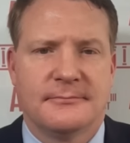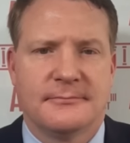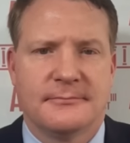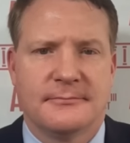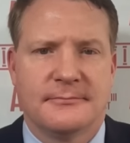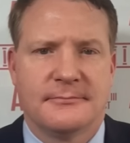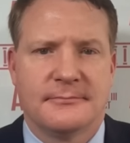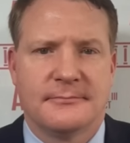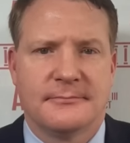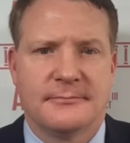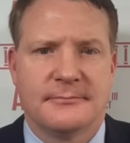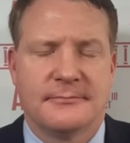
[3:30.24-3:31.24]

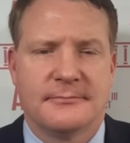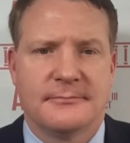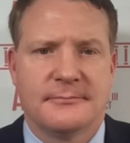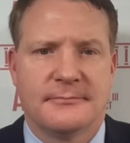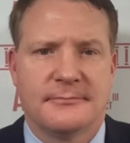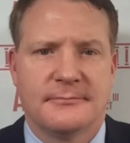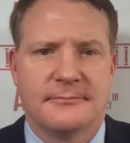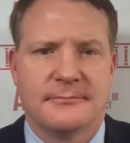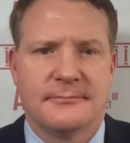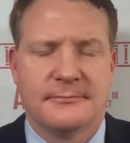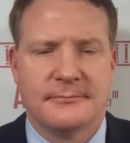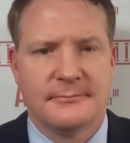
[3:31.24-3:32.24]

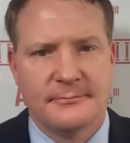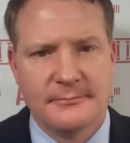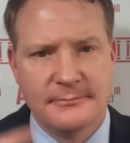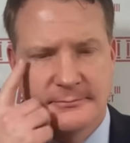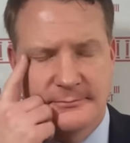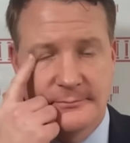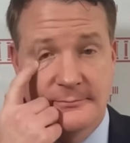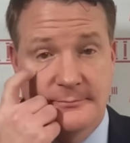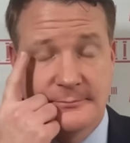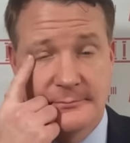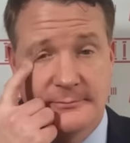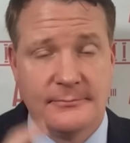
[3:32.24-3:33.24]

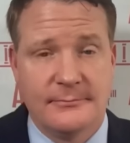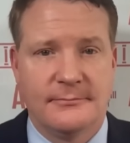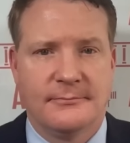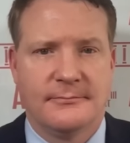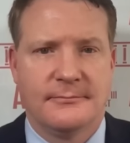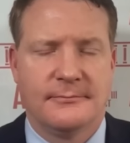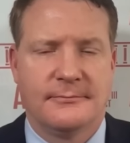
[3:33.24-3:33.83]
The person shown says nothing.